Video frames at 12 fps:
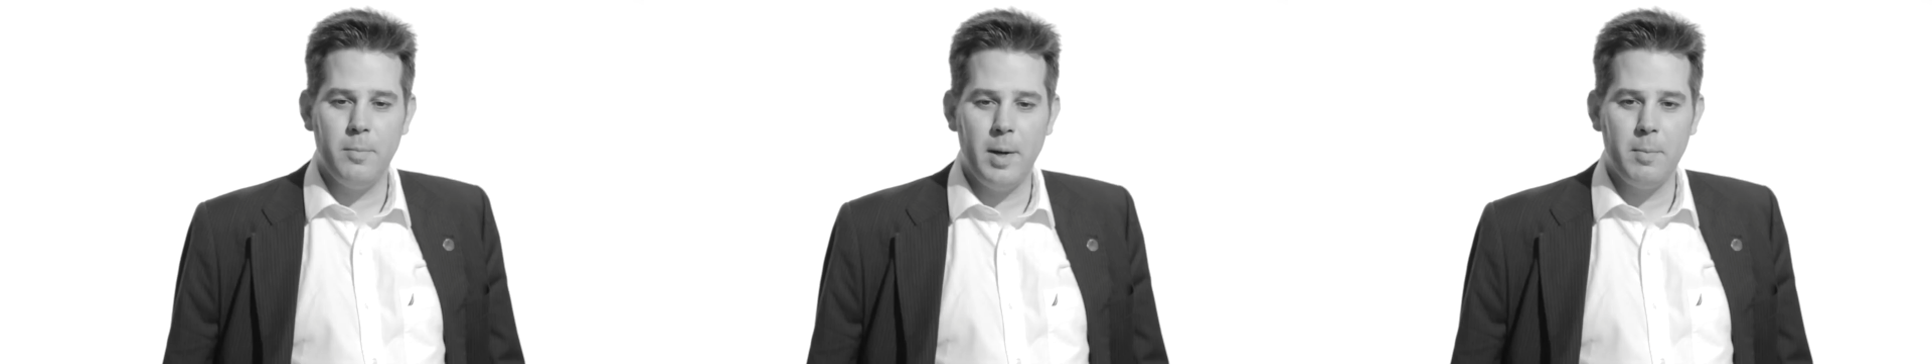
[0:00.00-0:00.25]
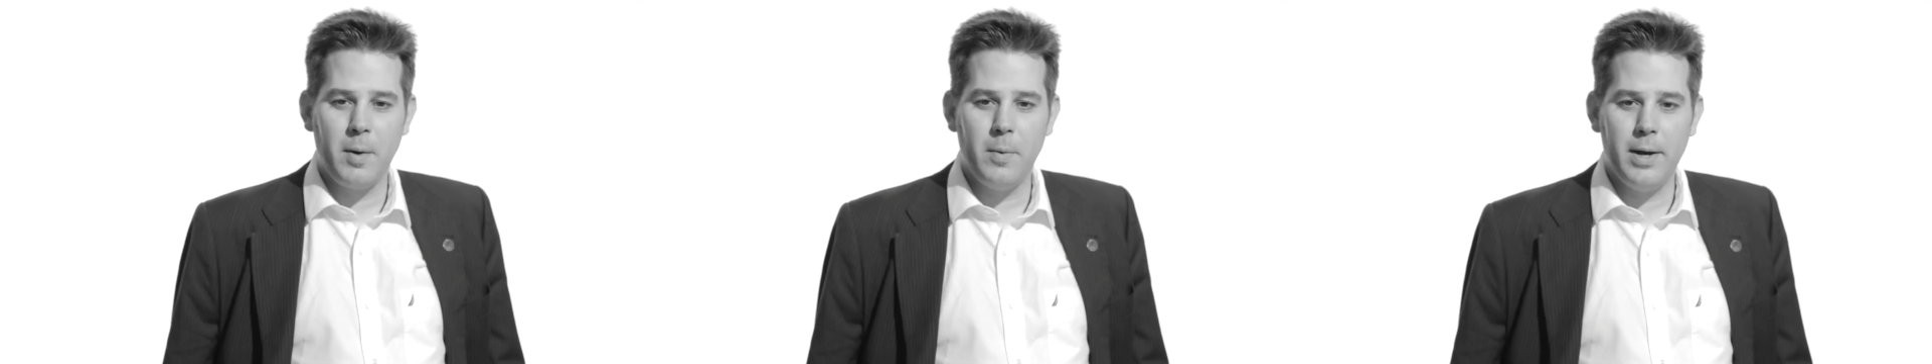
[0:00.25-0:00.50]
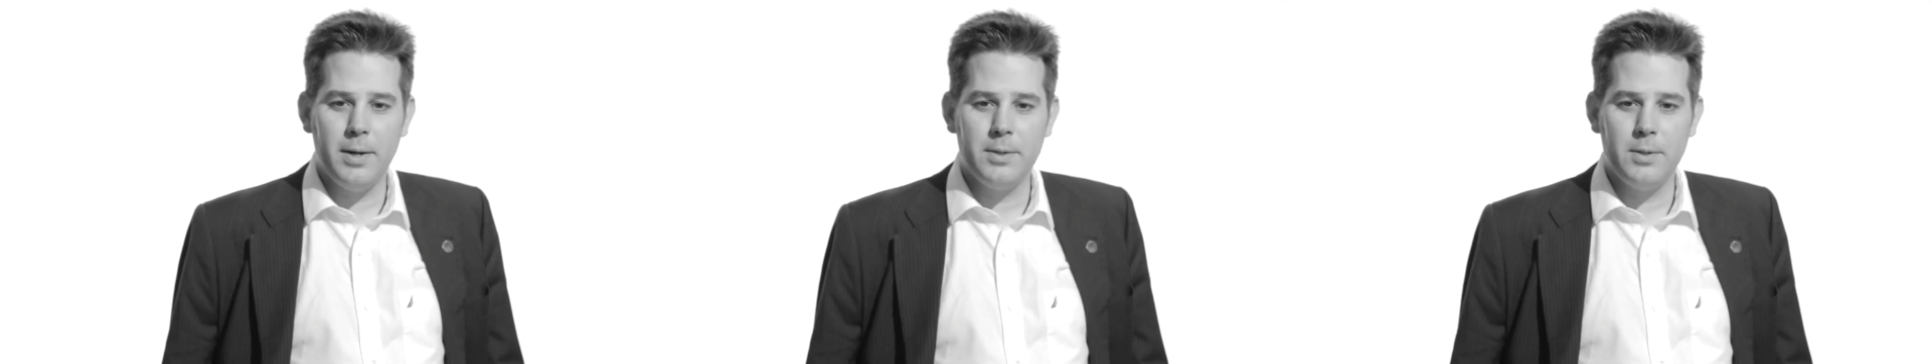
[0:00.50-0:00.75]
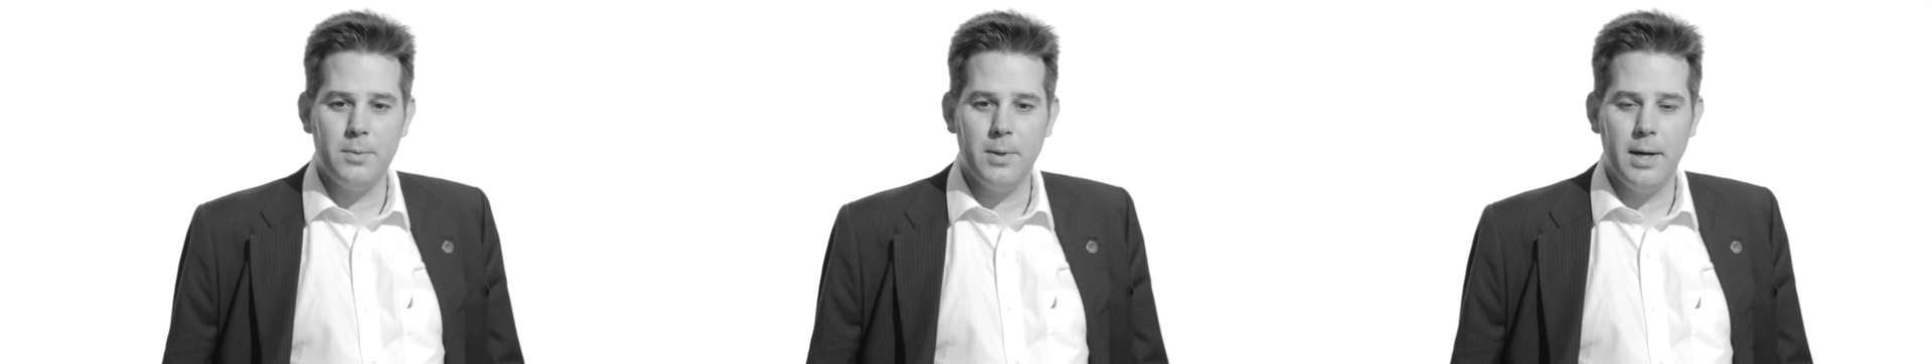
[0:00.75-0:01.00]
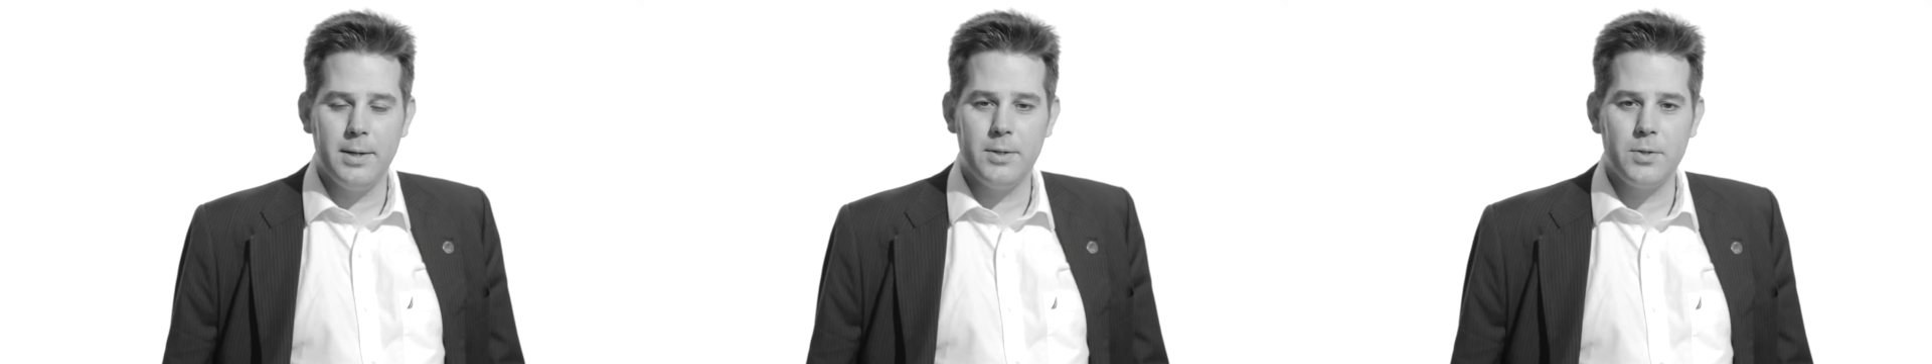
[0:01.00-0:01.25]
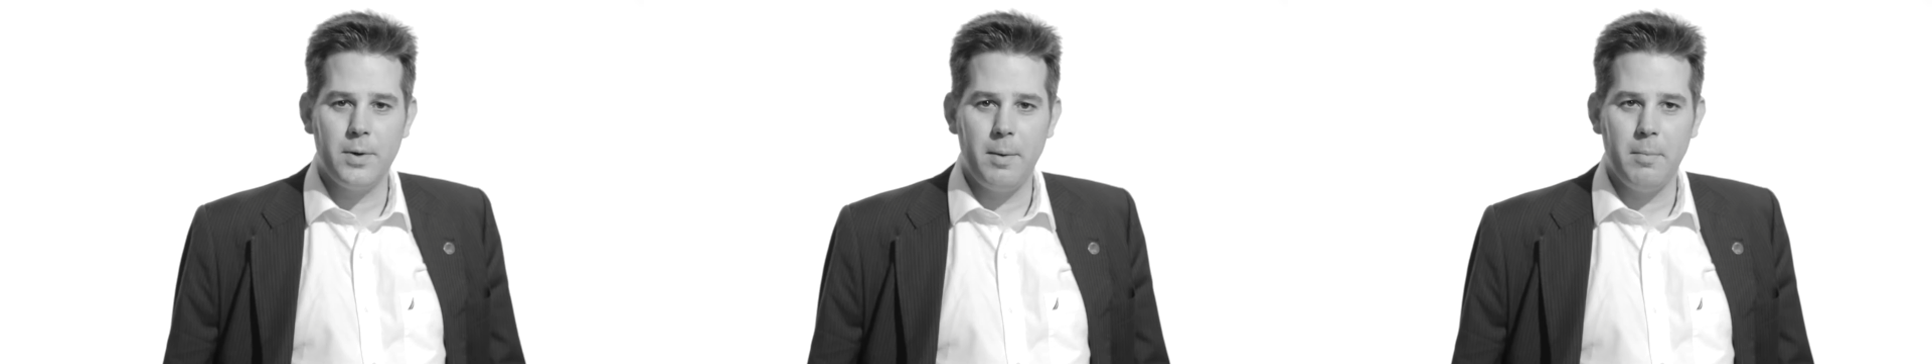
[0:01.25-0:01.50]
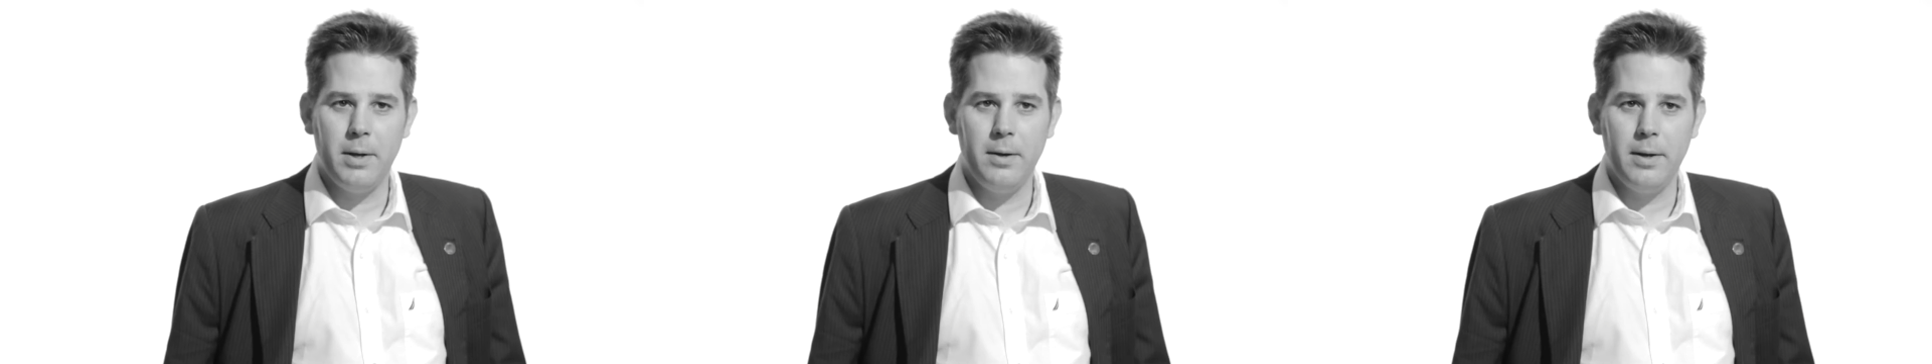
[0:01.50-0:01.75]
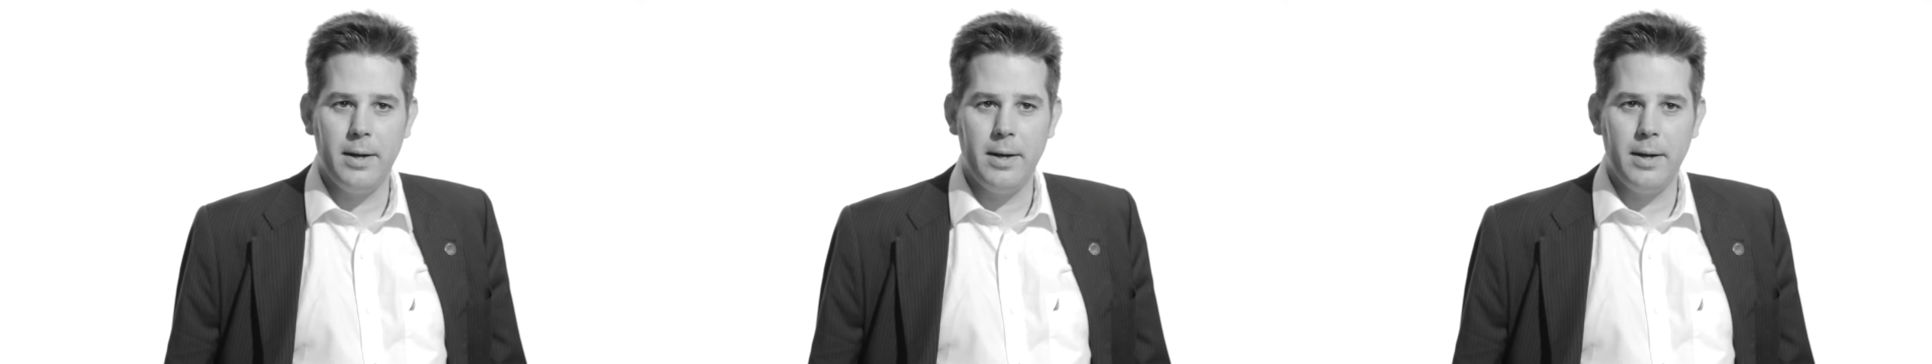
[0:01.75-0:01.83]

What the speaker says: Made my way into to treatment